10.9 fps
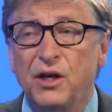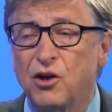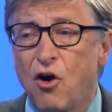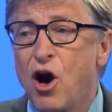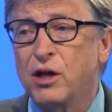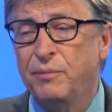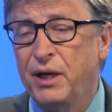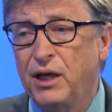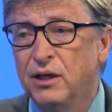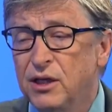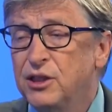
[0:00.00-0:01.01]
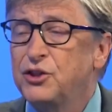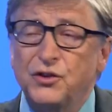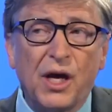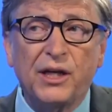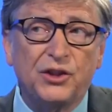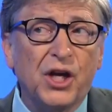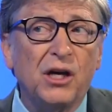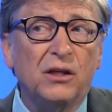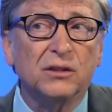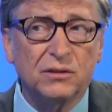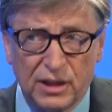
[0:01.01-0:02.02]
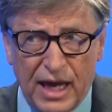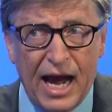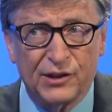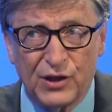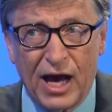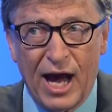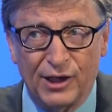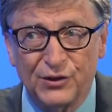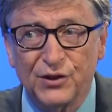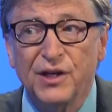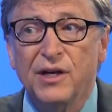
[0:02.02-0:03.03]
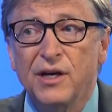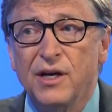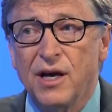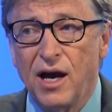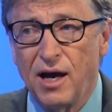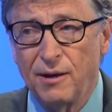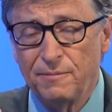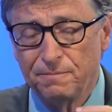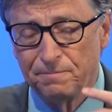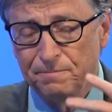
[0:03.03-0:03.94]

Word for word: the economy, just like shale gas has, uh,